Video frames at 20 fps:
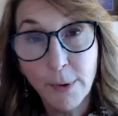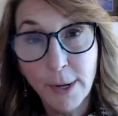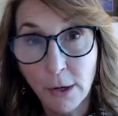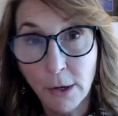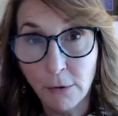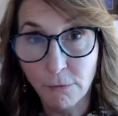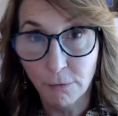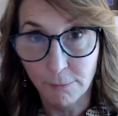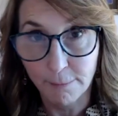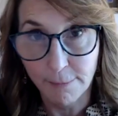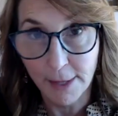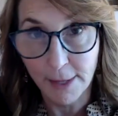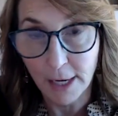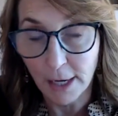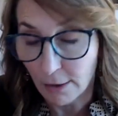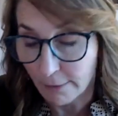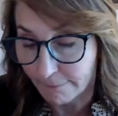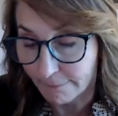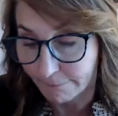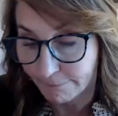we go from
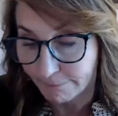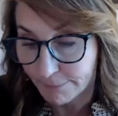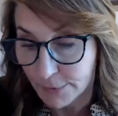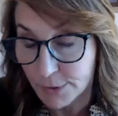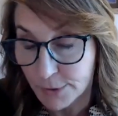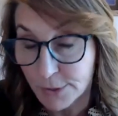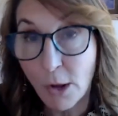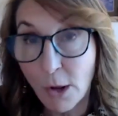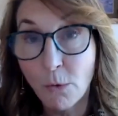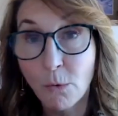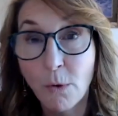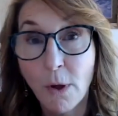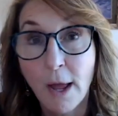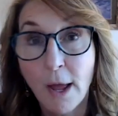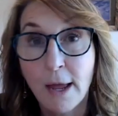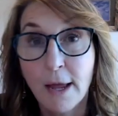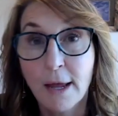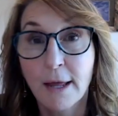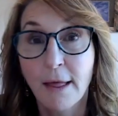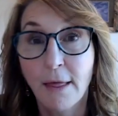there. So
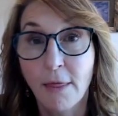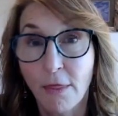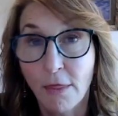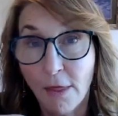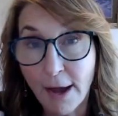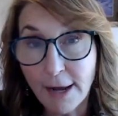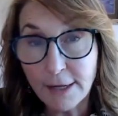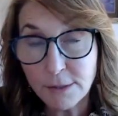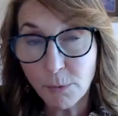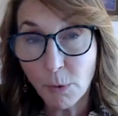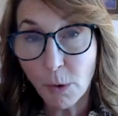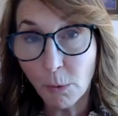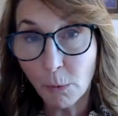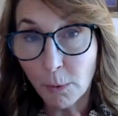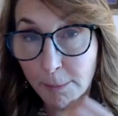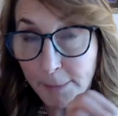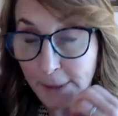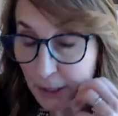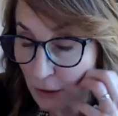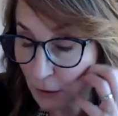that's what
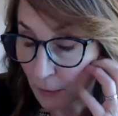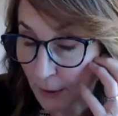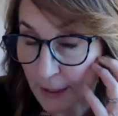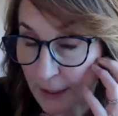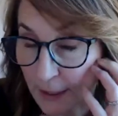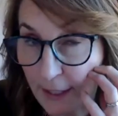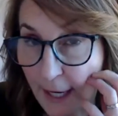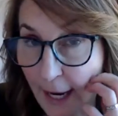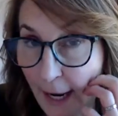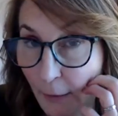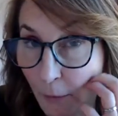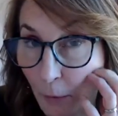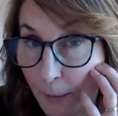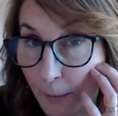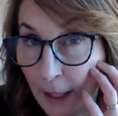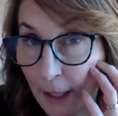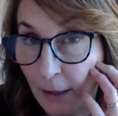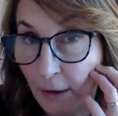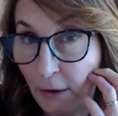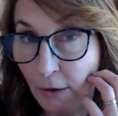we'll be doing today. We'll
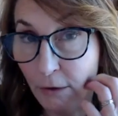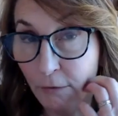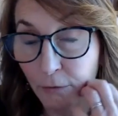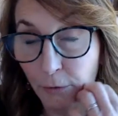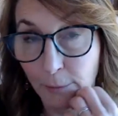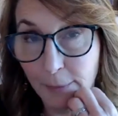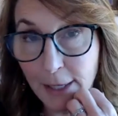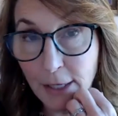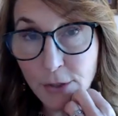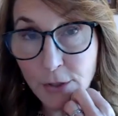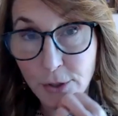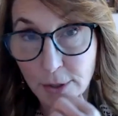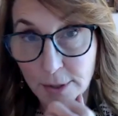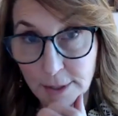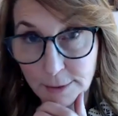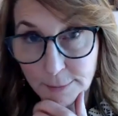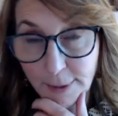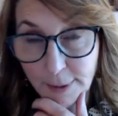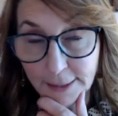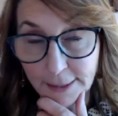be hearing from each of
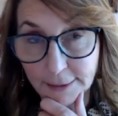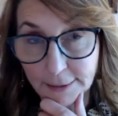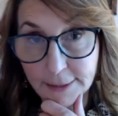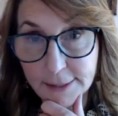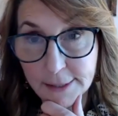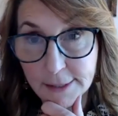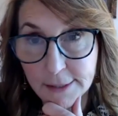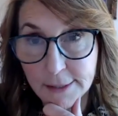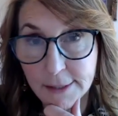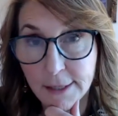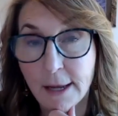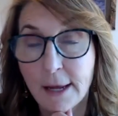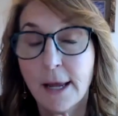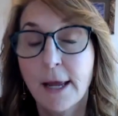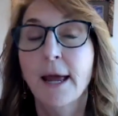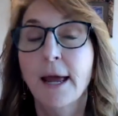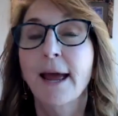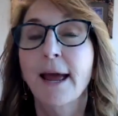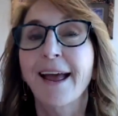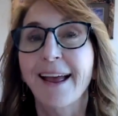these panelists,
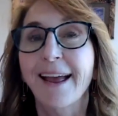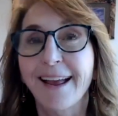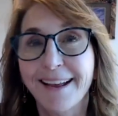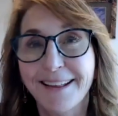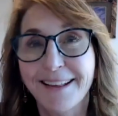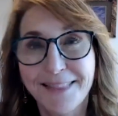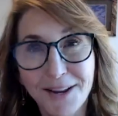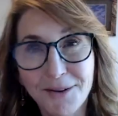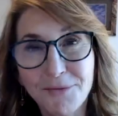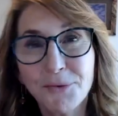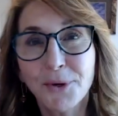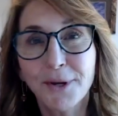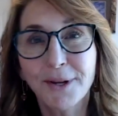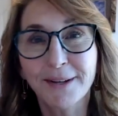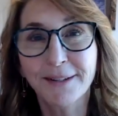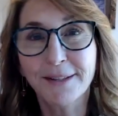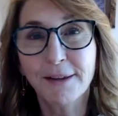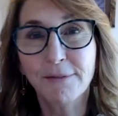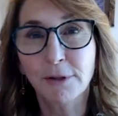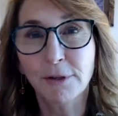and then we're going
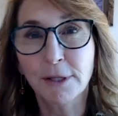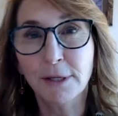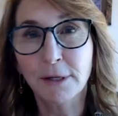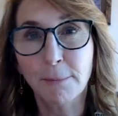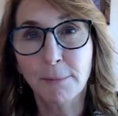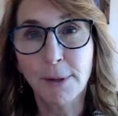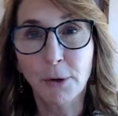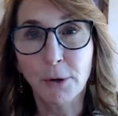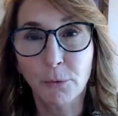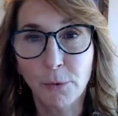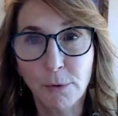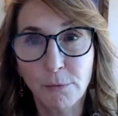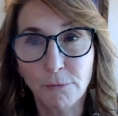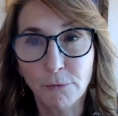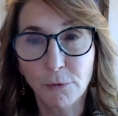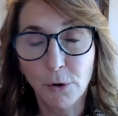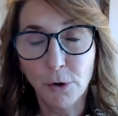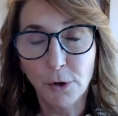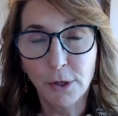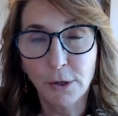to leave a little bit of room
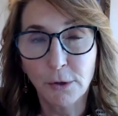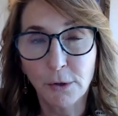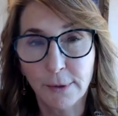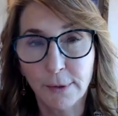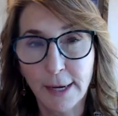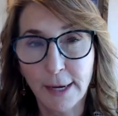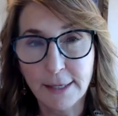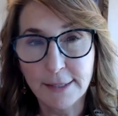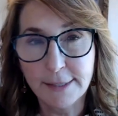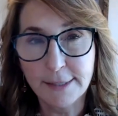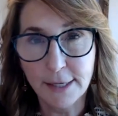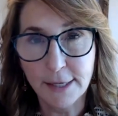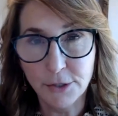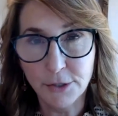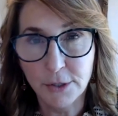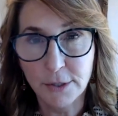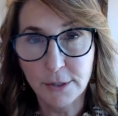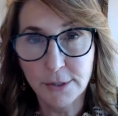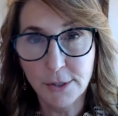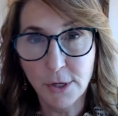for a Q&A
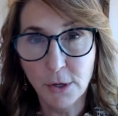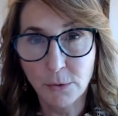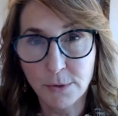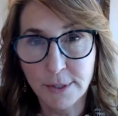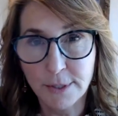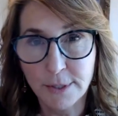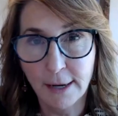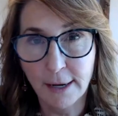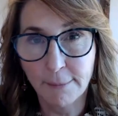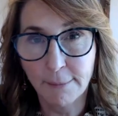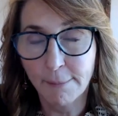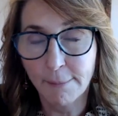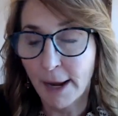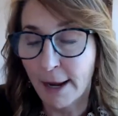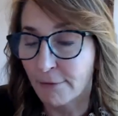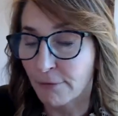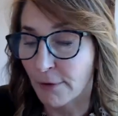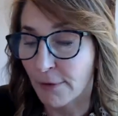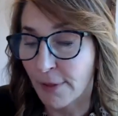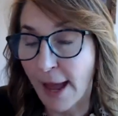session. So stand
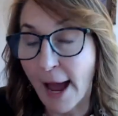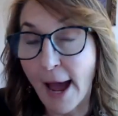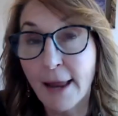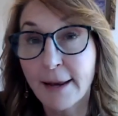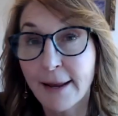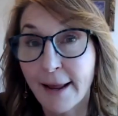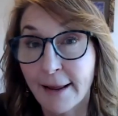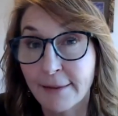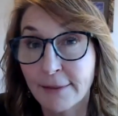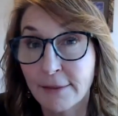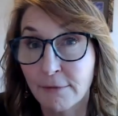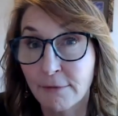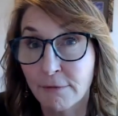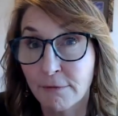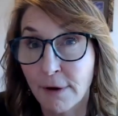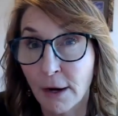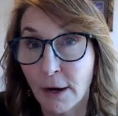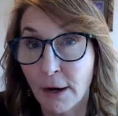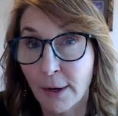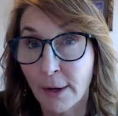by for that at the
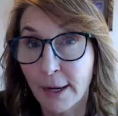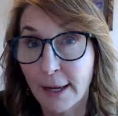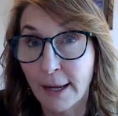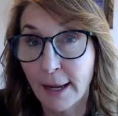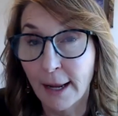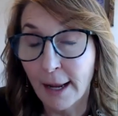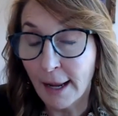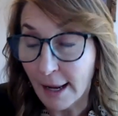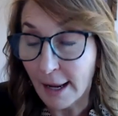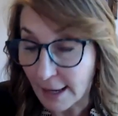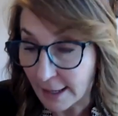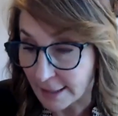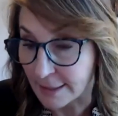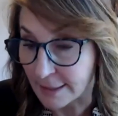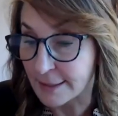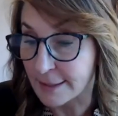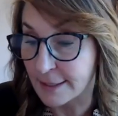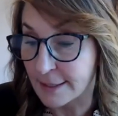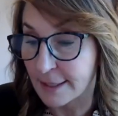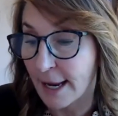very
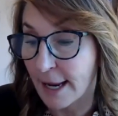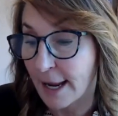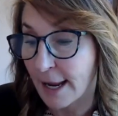end.